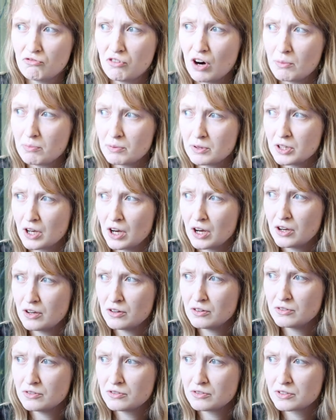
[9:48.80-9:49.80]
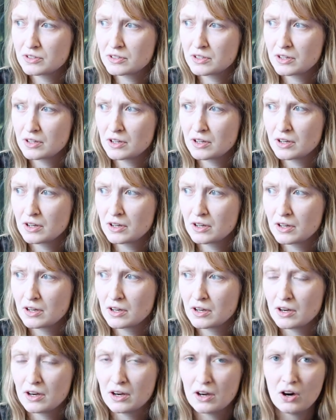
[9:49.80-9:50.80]
rubber nose
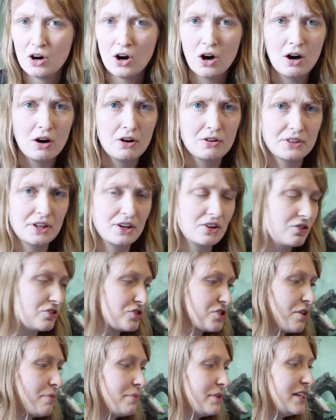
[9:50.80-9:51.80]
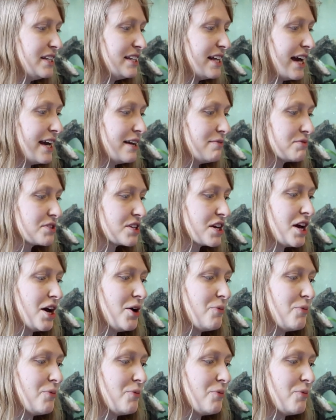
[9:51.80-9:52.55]
oh they got so many names